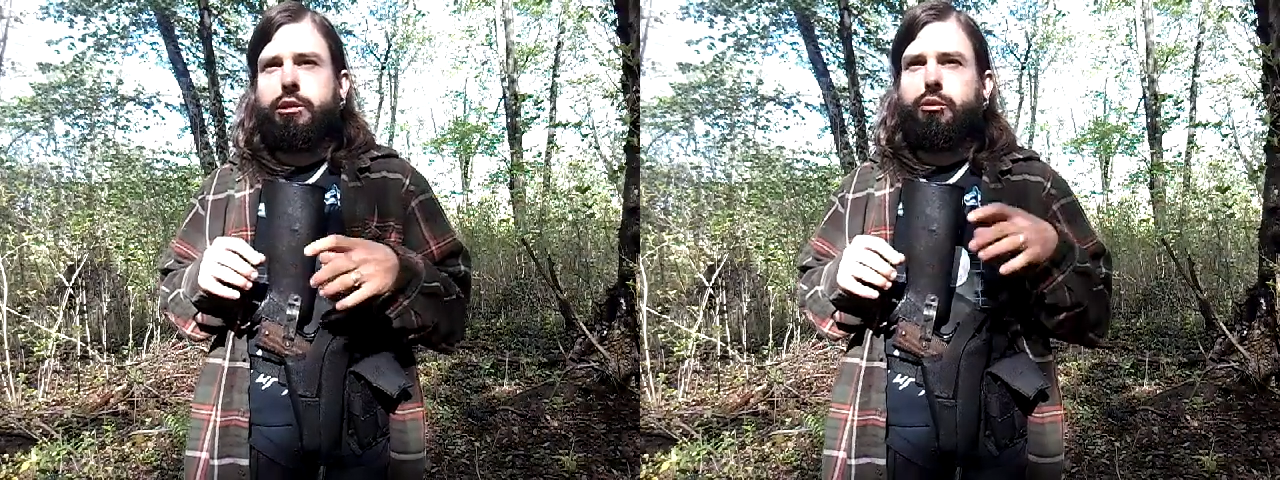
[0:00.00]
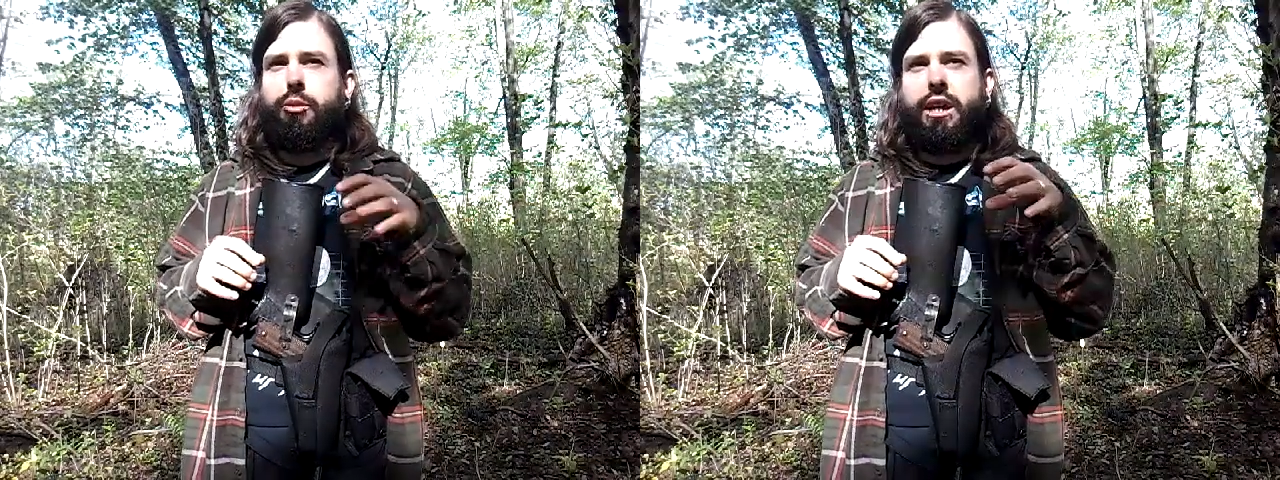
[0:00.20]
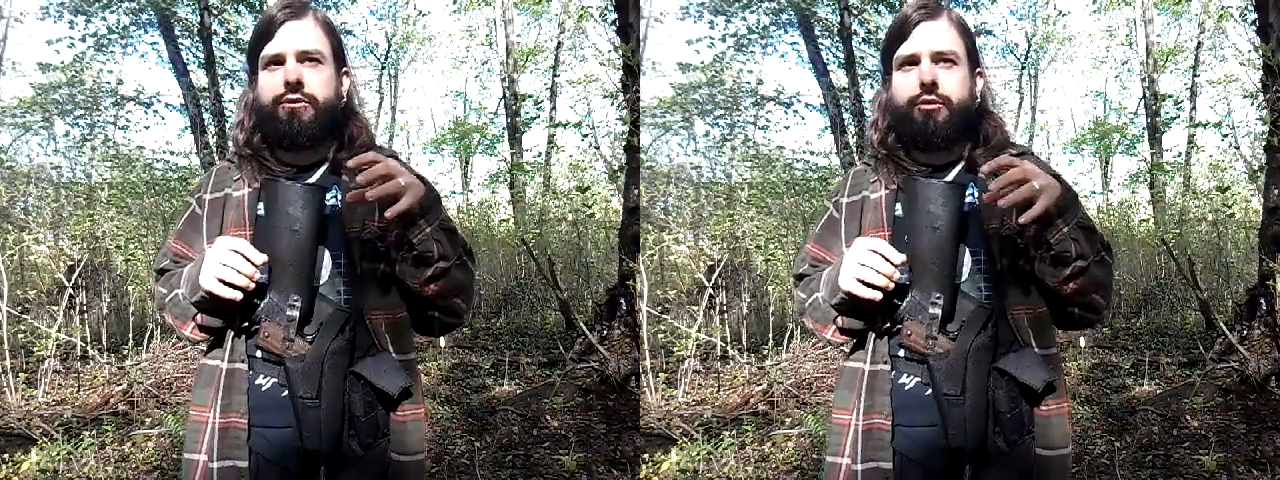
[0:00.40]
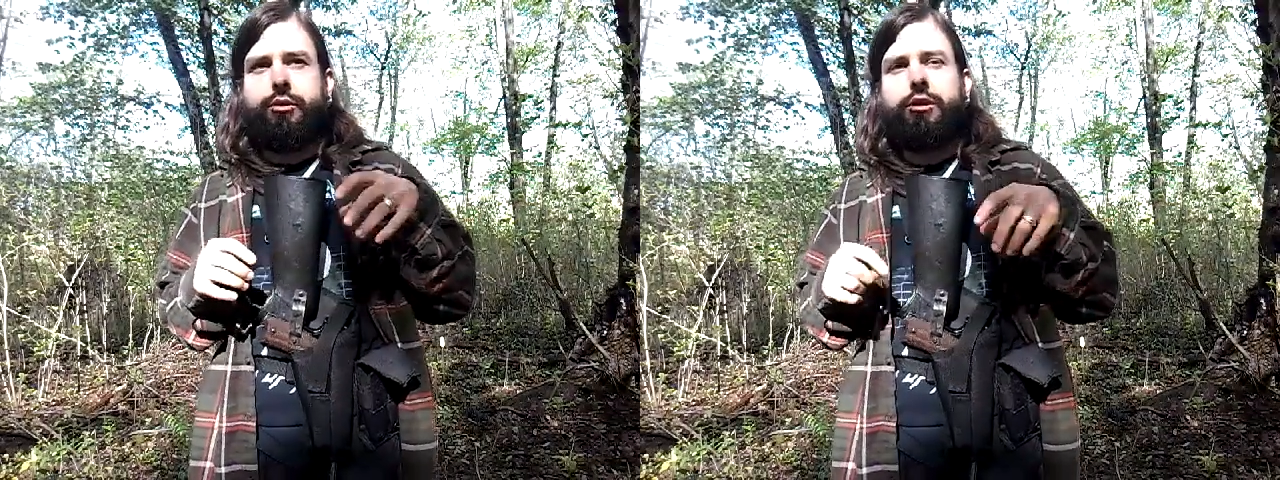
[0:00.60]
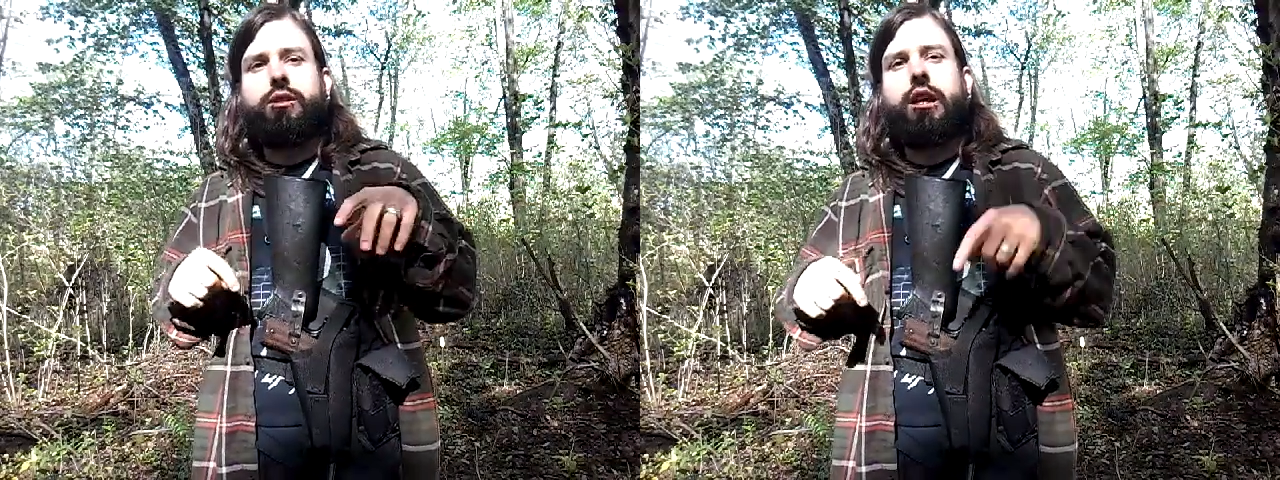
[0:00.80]
But when you have it
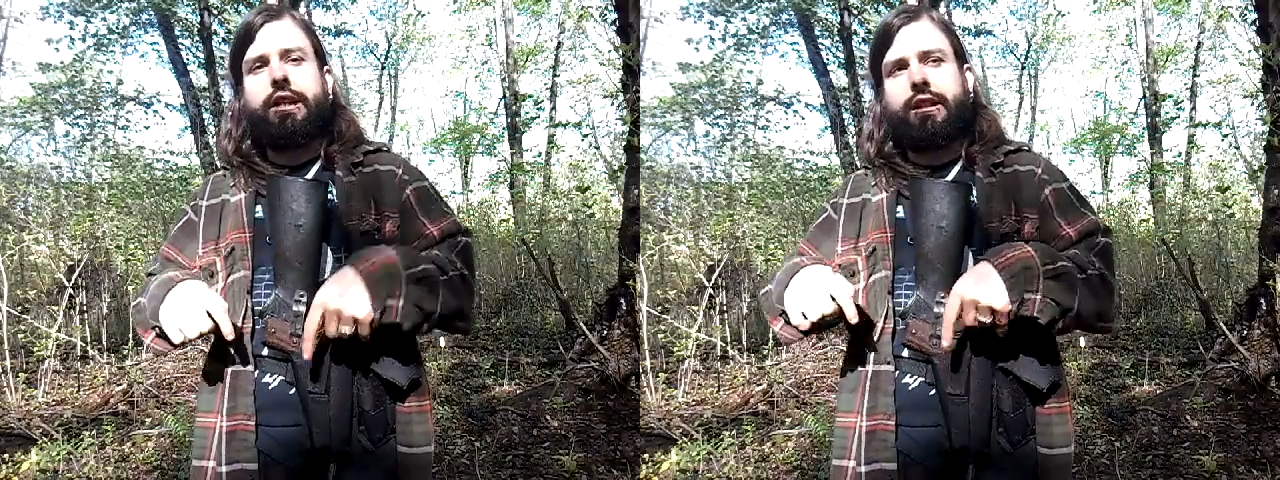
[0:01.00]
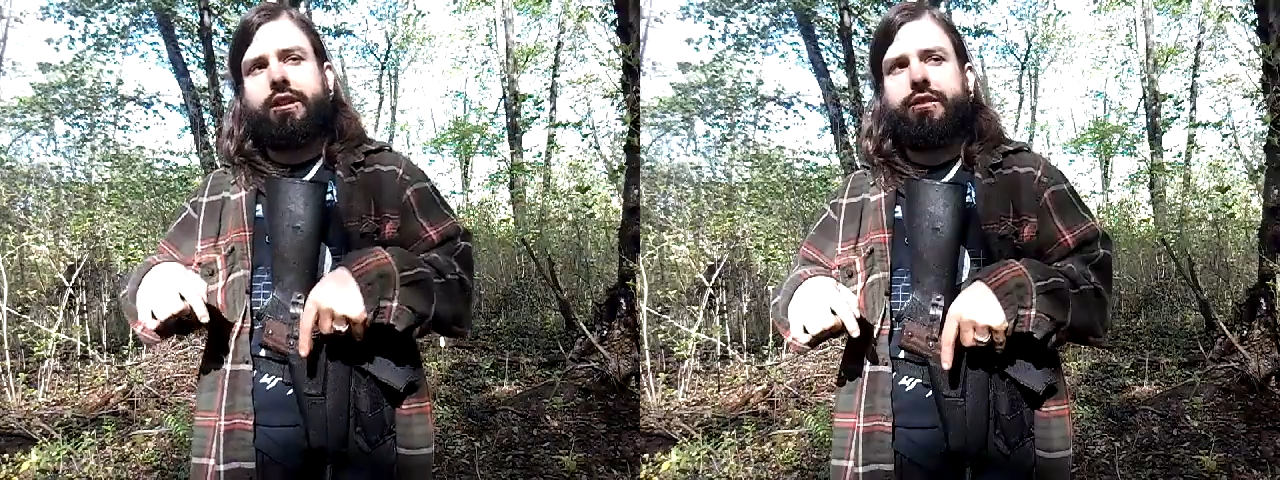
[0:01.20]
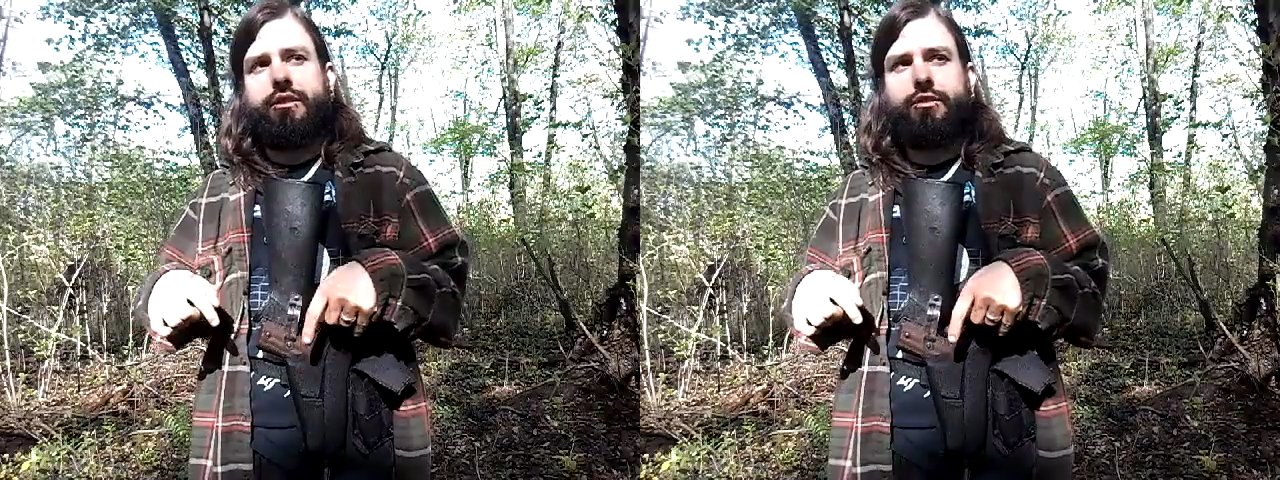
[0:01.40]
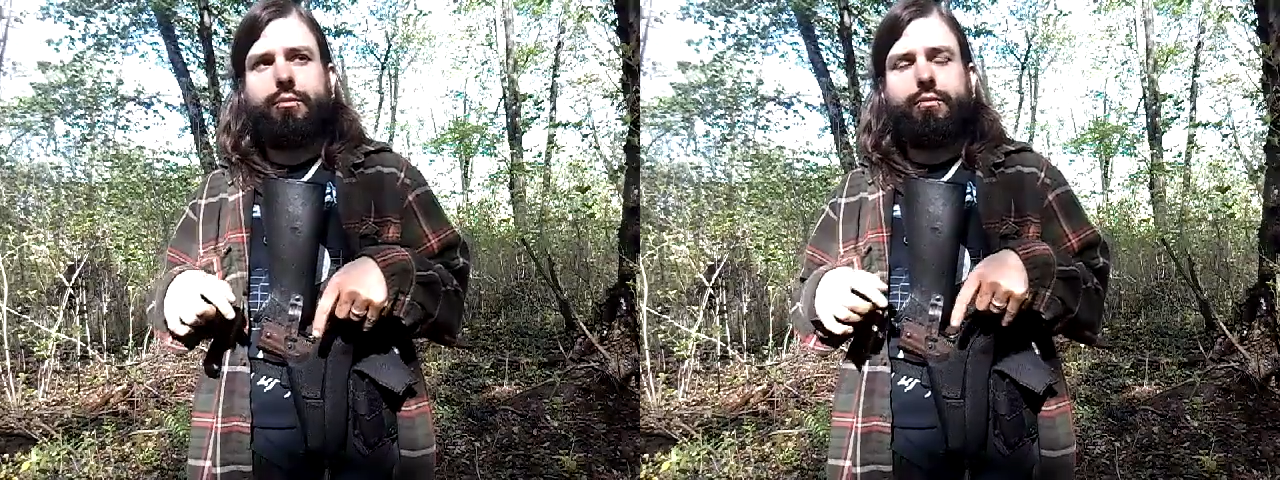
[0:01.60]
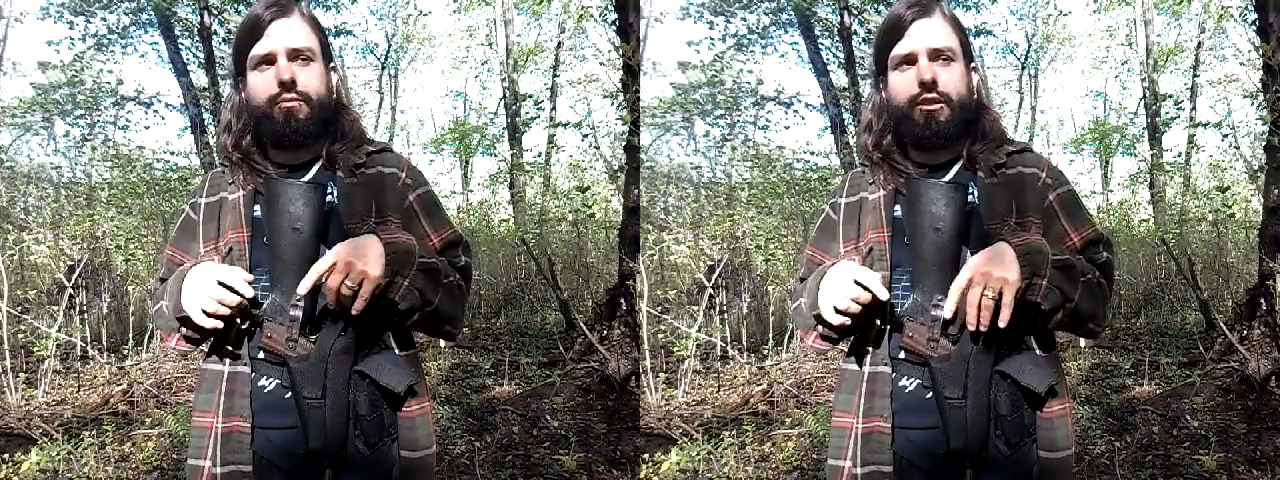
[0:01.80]
really light like this
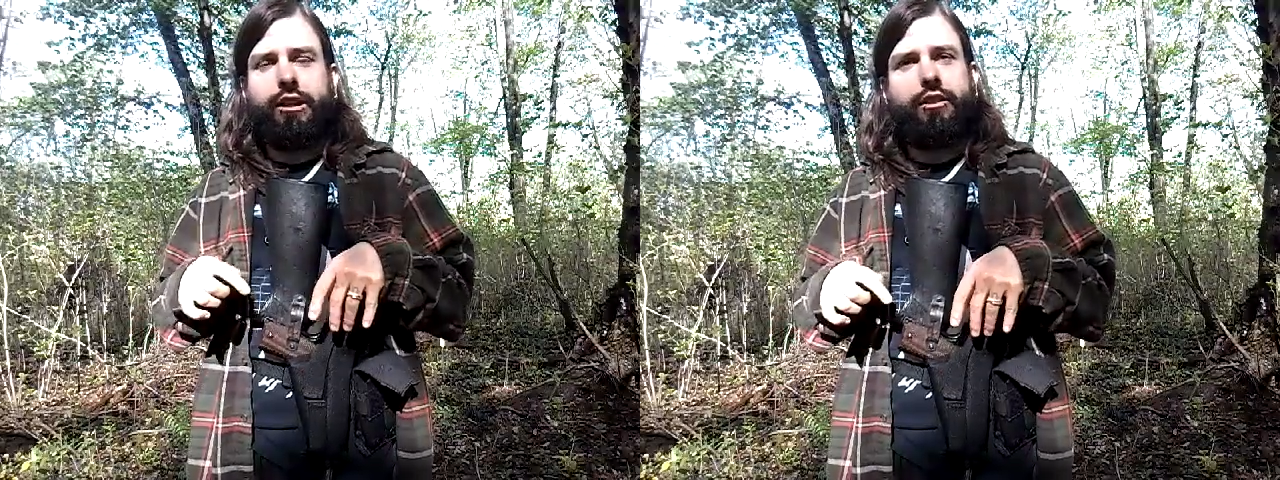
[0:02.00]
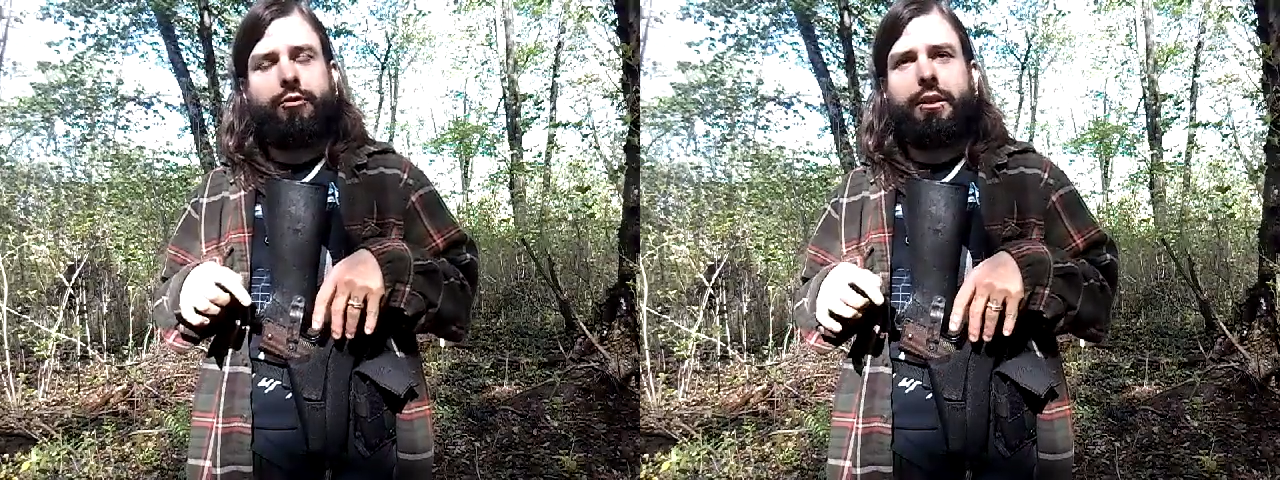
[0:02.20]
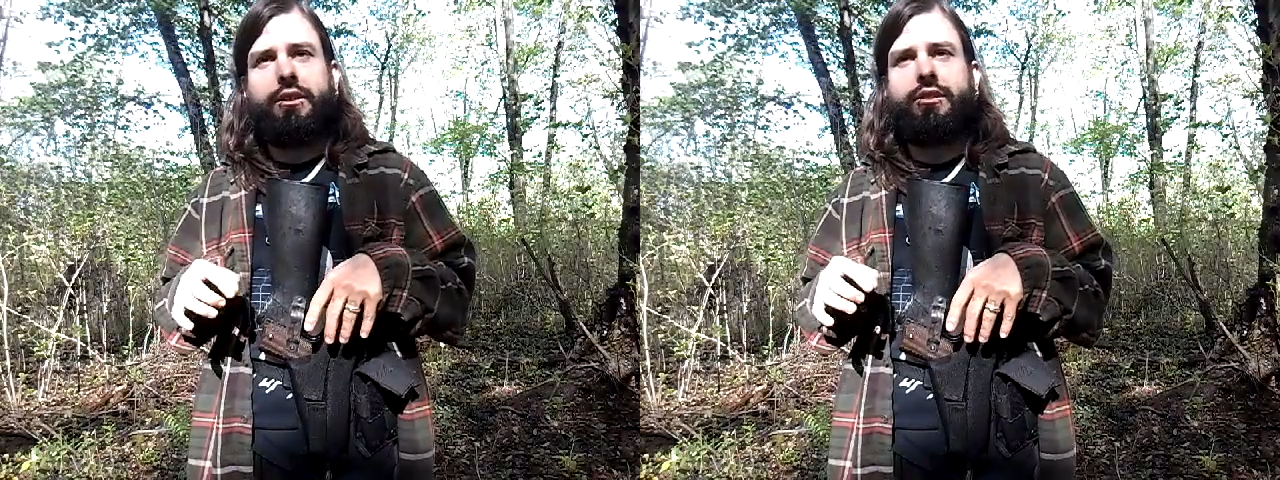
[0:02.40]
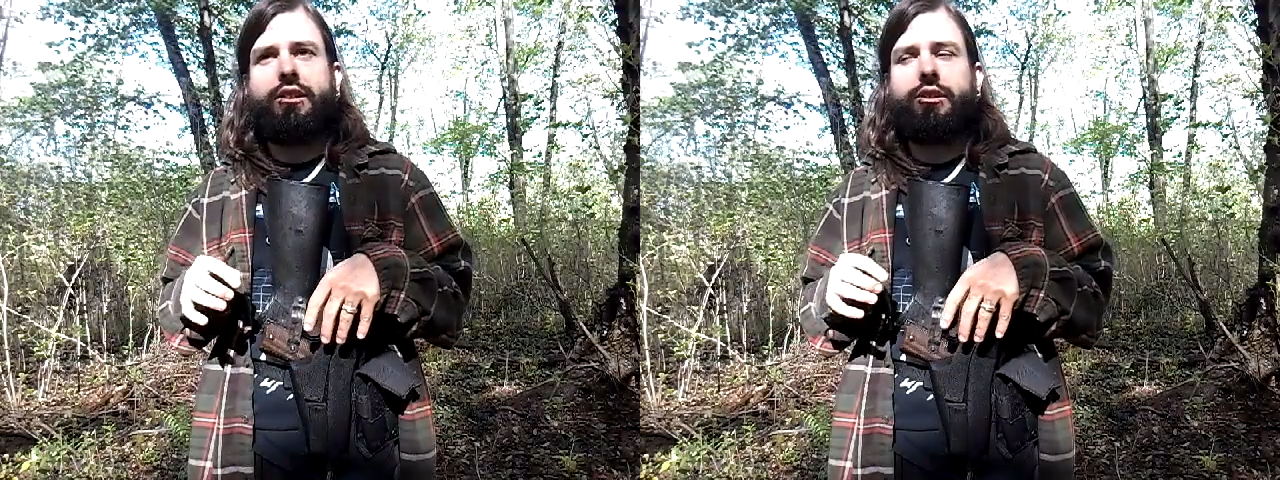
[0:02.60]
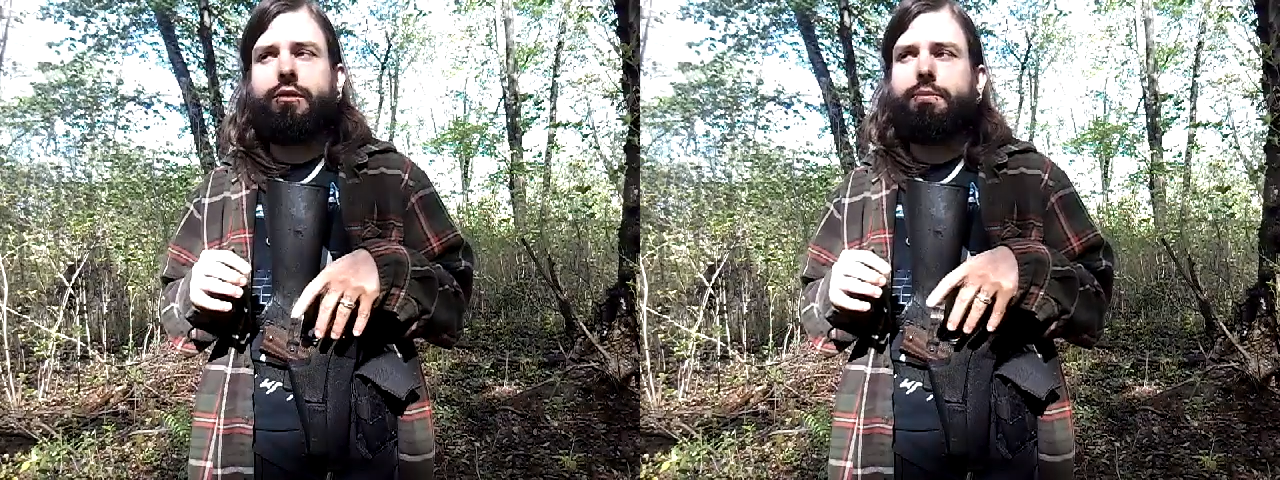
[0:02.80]
piece
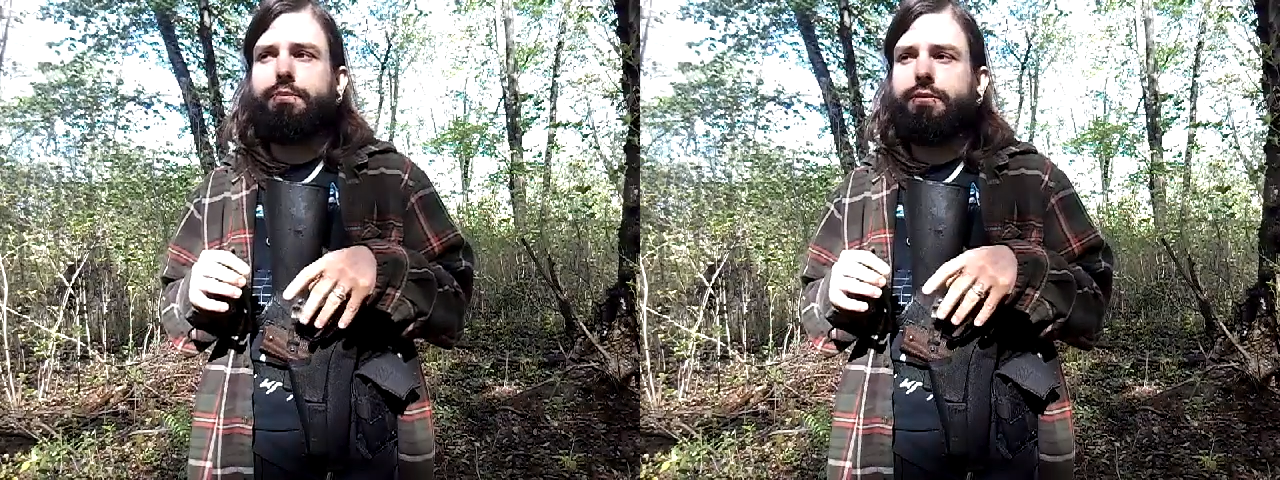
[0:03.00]
here,